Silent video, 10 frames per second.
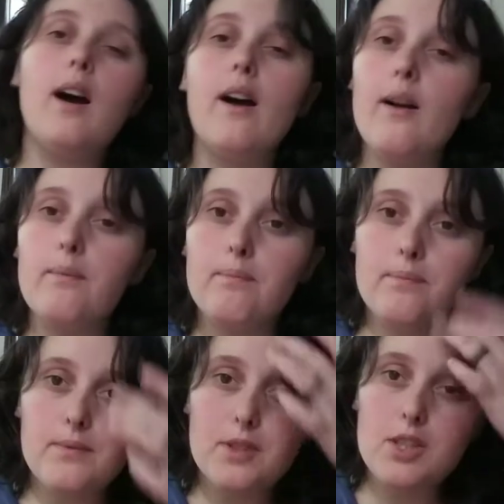
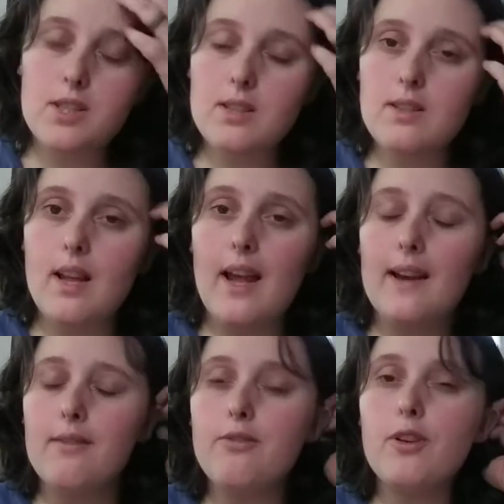
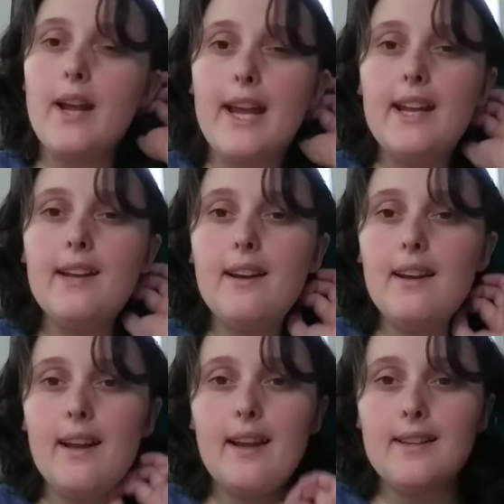and for 8
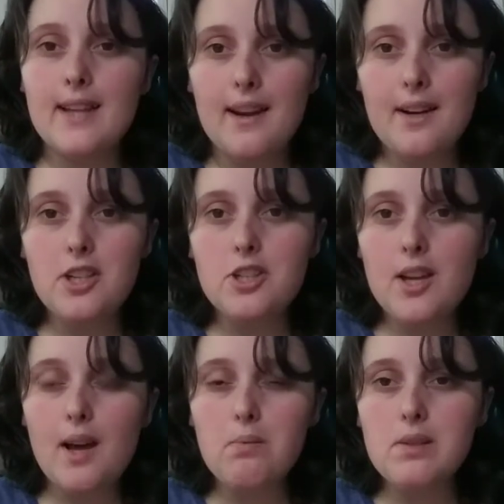and 10-inch
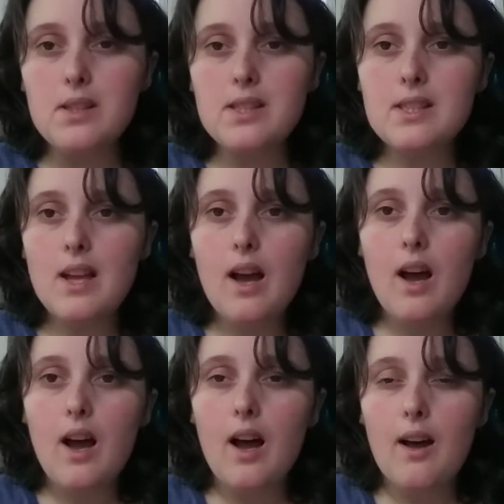tablets,
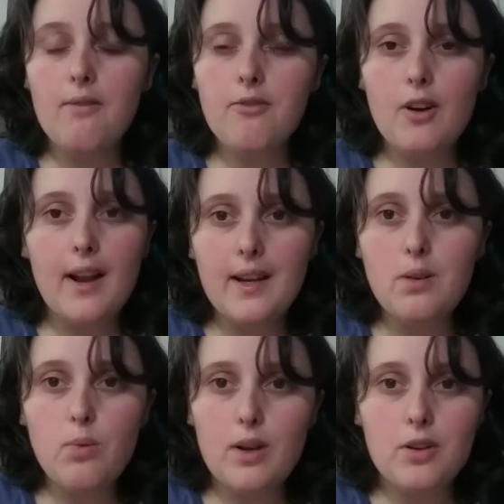for
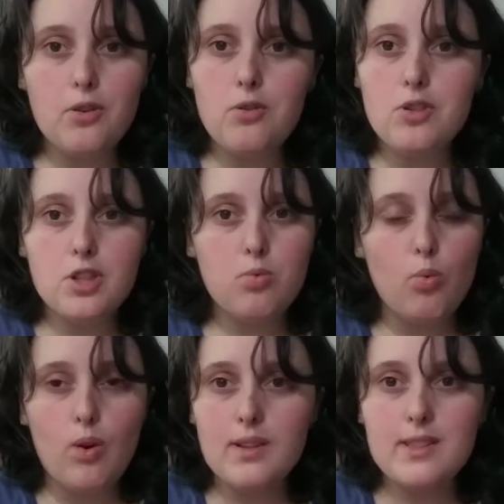anyone who just
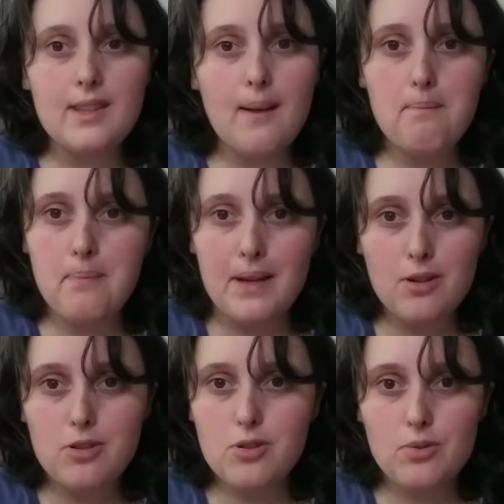wants that
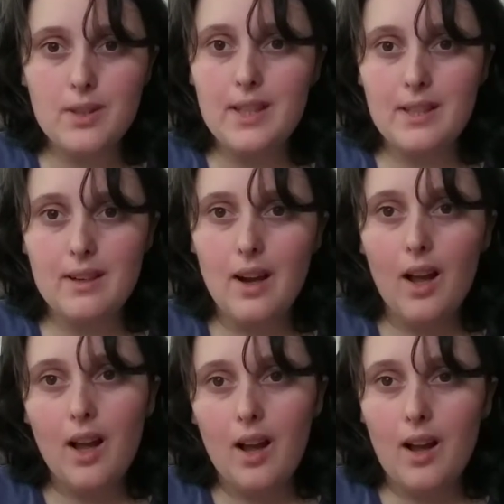bigger screen.
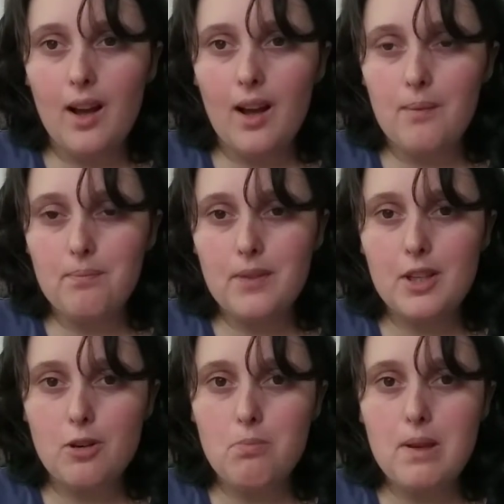
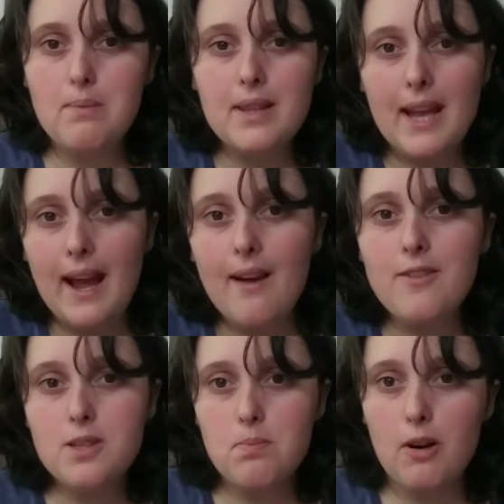You know, maybe they
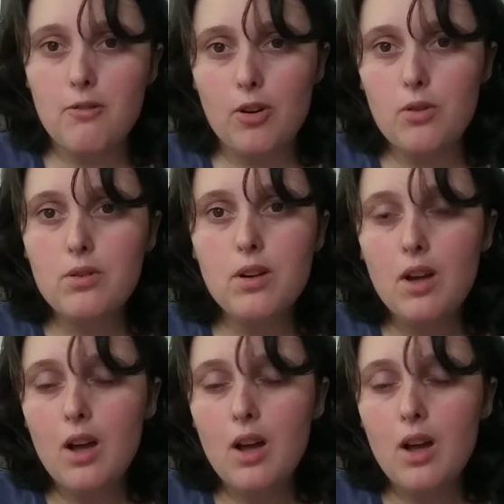have a smartphone,